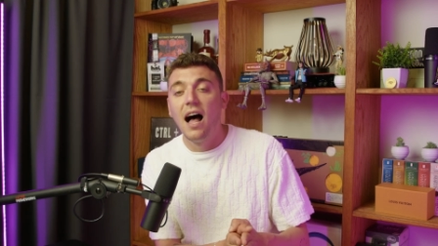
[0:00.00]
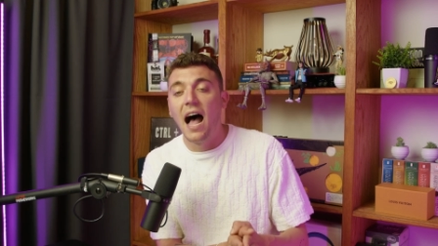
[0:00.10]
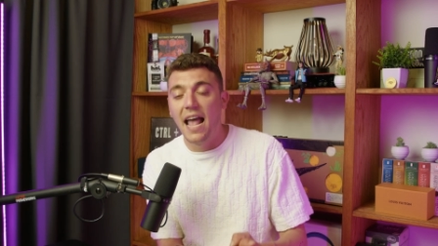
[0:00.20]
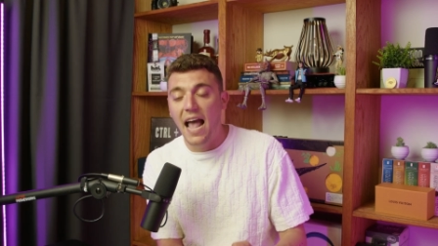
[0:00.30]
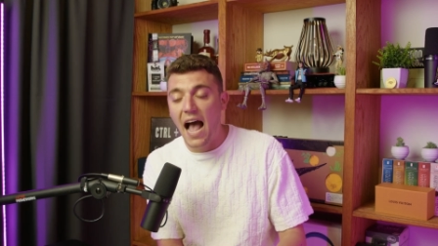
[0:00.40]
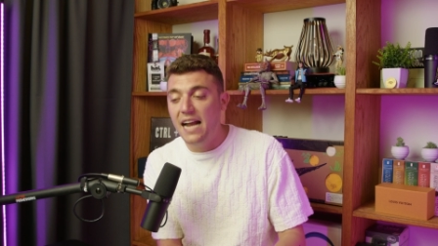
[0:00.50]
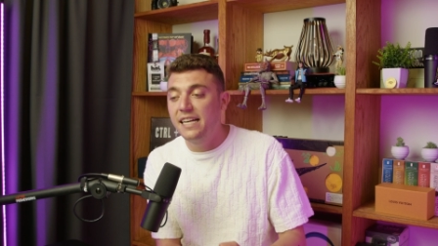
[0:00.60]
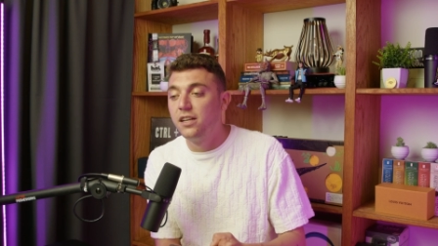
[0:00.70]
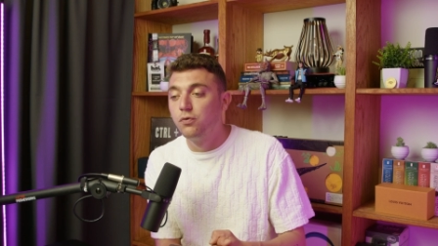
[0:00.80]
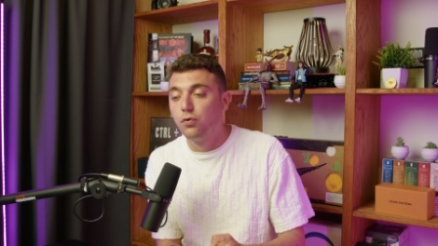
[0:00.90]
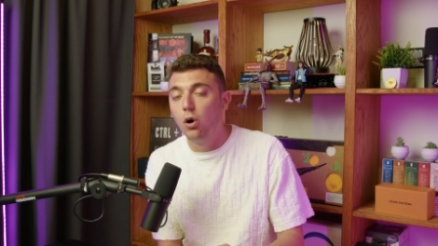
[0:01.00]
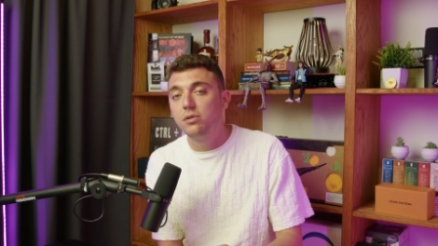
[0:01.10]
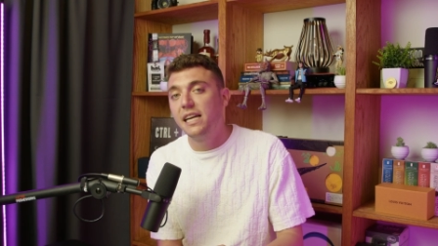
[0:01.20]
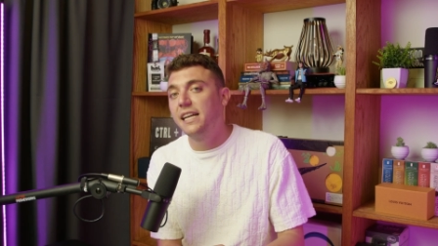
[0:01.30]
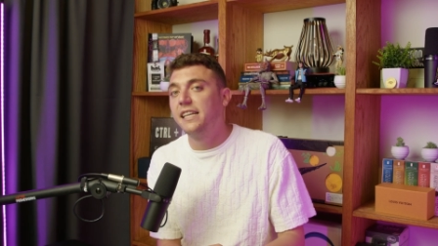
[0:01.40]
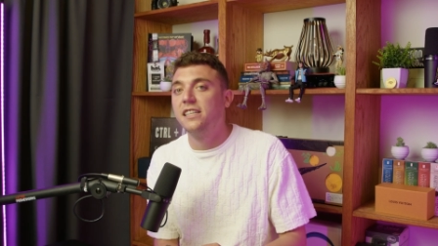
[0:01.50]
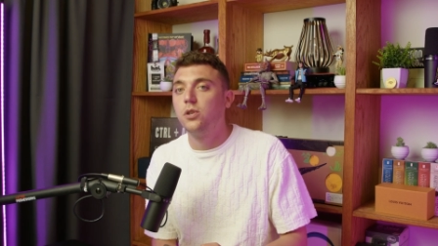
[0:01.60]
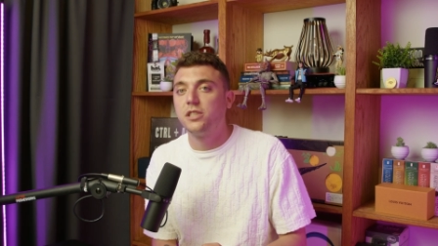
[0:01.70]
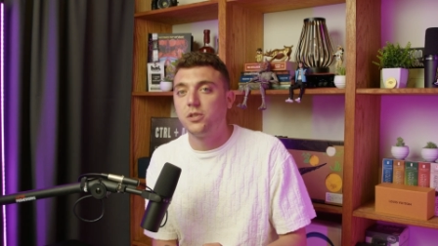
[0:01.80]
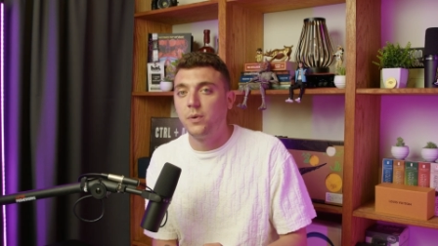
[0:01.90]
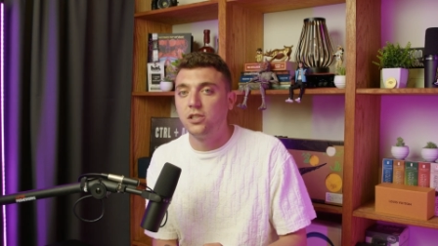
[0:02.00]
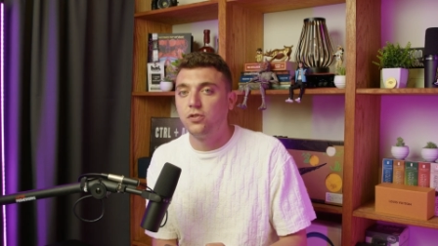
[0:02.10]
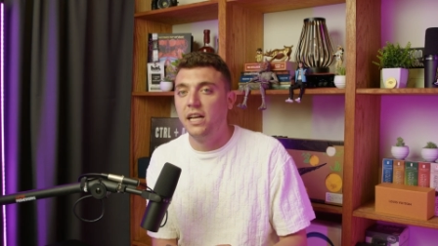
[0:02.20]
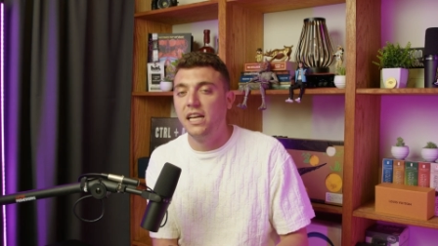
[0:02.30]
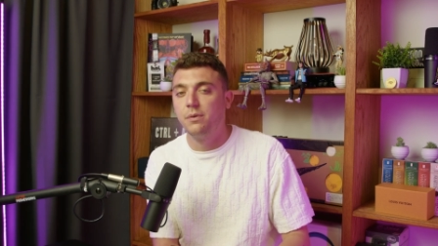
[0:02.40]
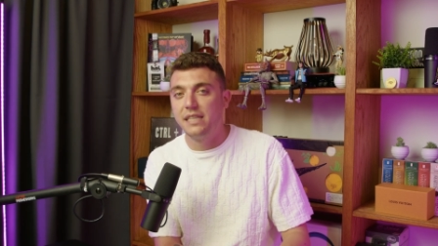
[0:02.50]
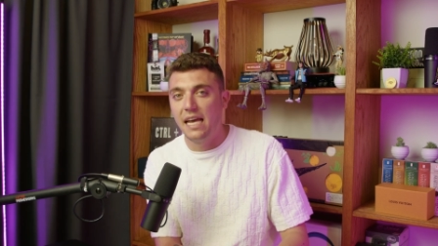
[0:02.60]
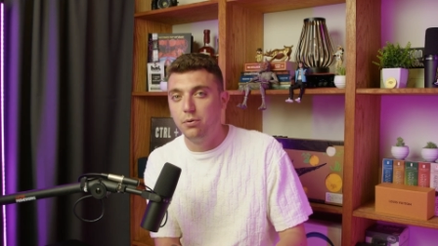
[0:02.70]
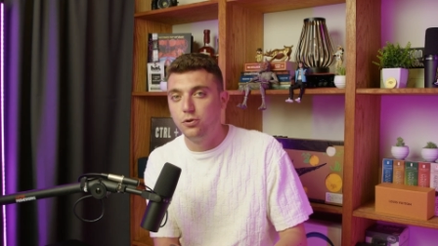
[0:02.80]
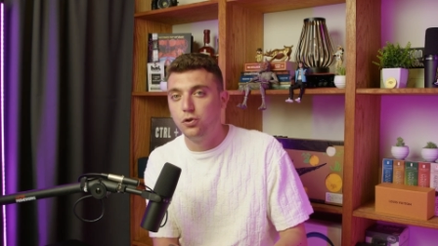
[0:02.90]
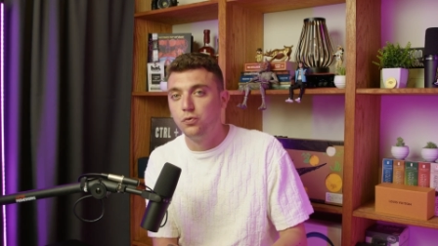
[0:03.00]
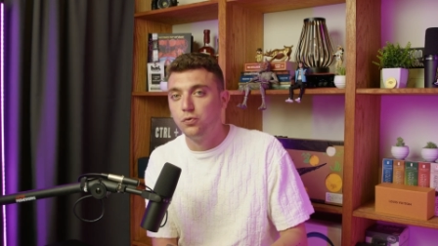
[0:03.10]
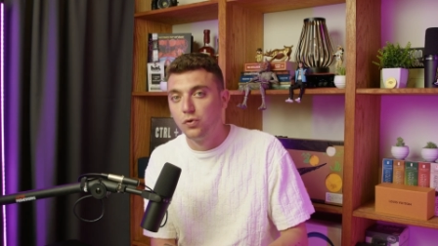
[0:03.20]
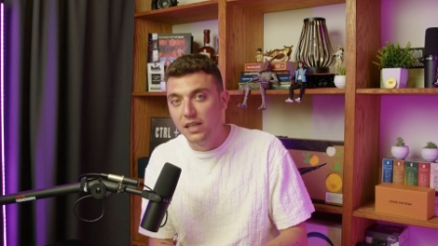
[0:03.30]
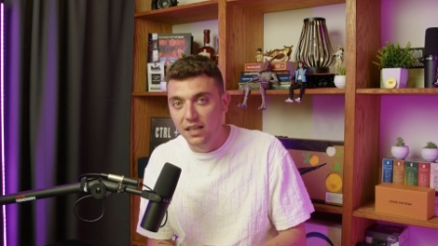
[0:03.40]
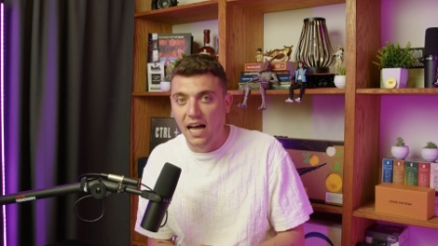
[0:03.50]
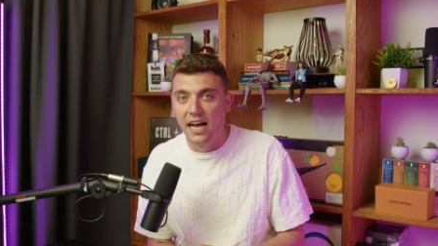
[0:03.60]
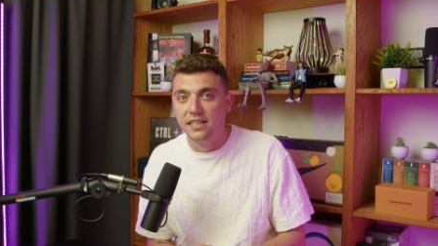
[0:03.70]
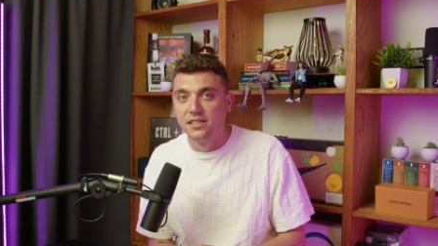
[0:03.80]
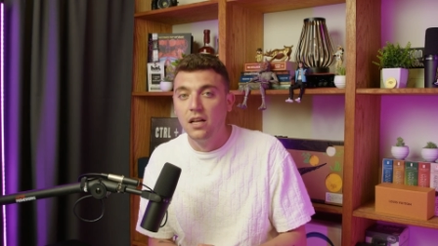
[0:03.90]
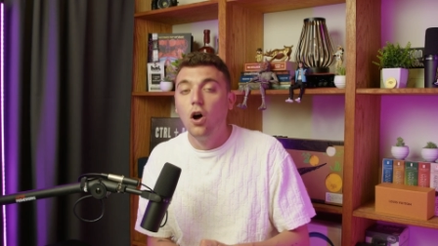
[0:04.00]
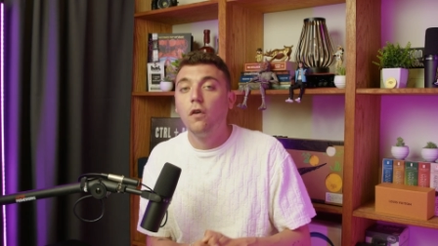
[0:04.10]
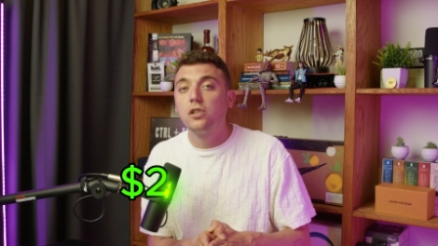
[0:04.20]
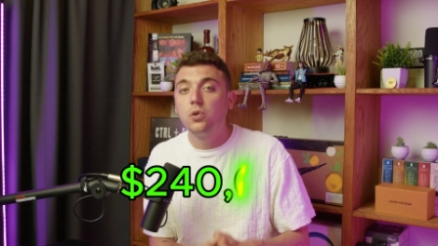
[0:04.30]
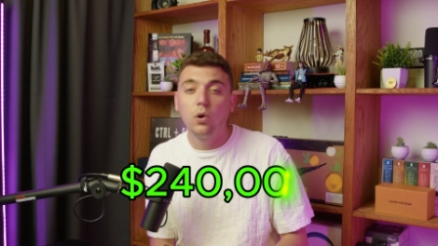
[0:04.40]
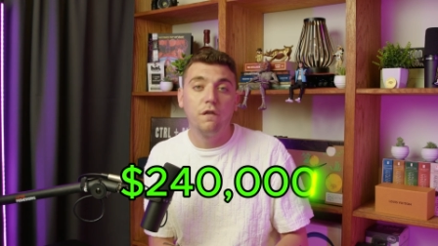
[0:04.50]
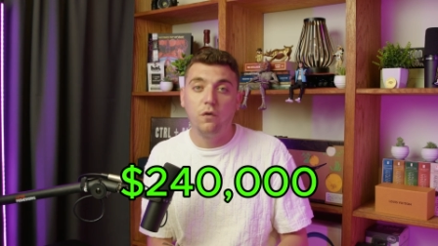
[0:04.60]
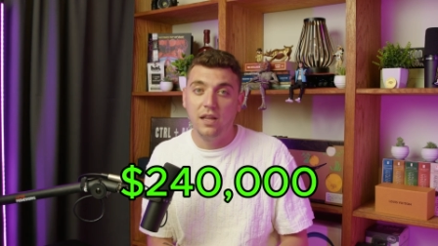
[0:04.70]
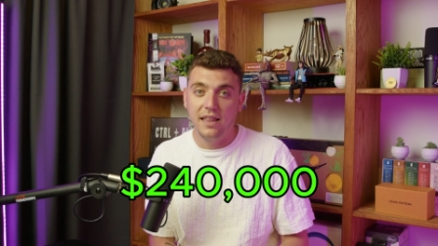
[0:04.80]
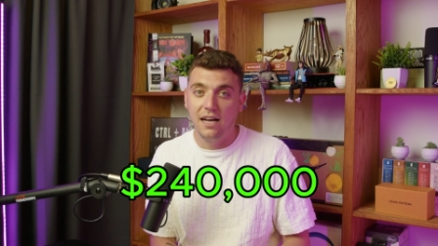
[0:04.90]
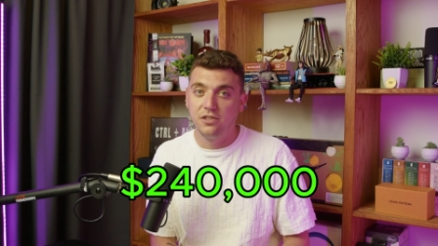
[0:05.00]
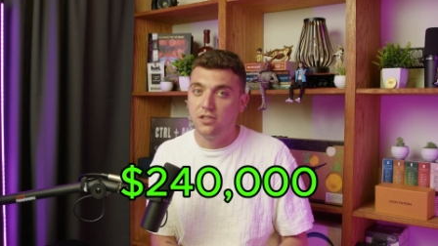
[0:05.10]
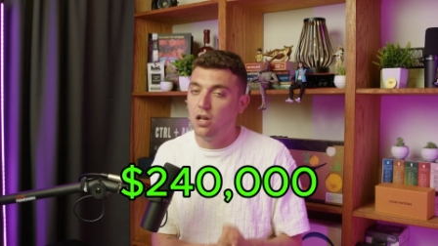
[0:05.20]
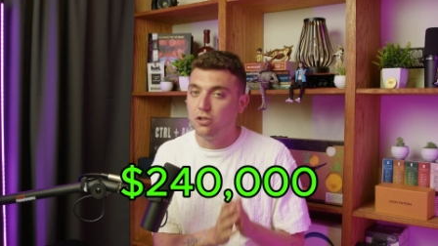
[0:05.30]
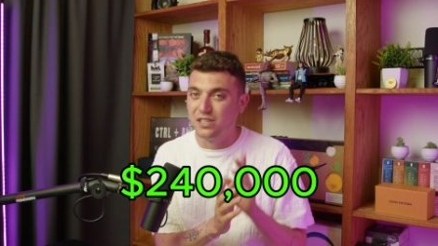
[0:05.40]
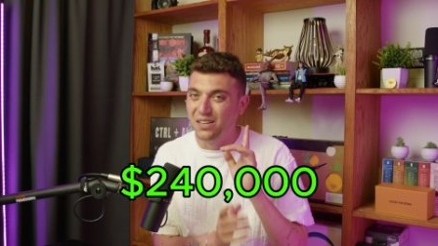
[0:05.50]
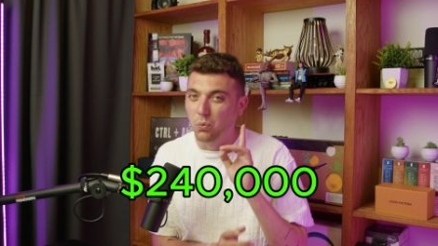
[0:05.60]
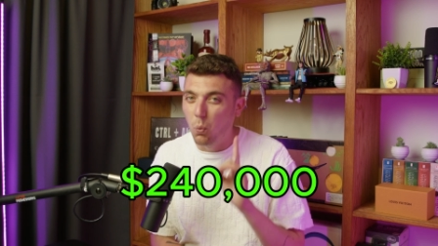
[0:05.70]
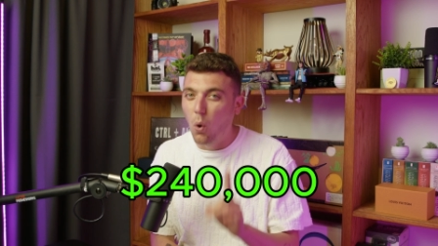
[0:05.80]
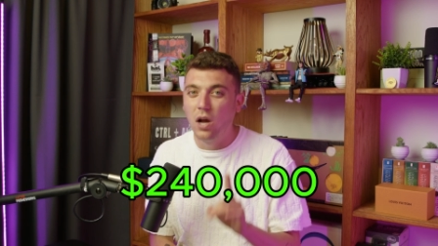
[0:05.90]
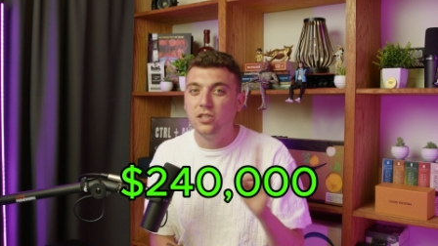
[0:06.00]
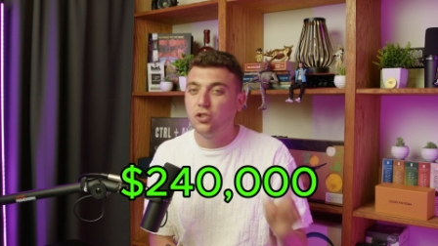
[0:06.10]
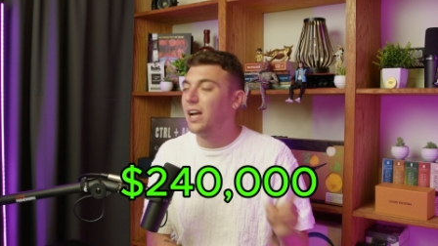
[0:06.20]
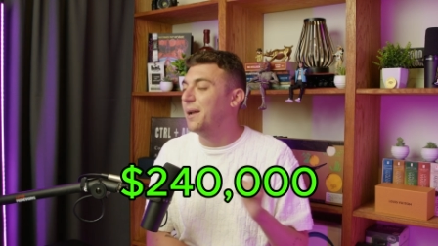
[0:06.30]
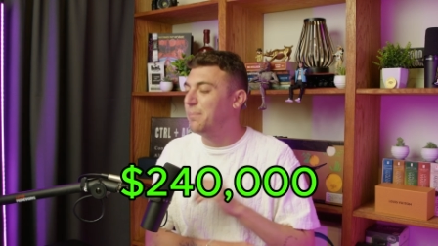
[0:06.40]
I added and rotated into a swing trade and was able to realize over $240,000 in one trade.